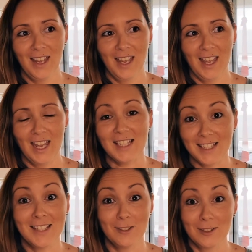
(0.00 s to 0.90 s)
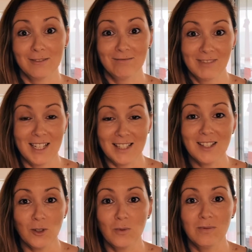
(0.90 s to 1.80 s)
it's still
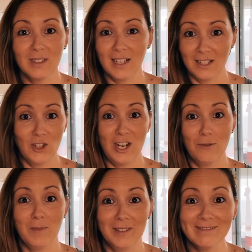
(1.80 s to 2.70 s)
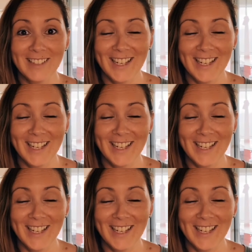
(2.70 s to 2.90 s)
an achievement.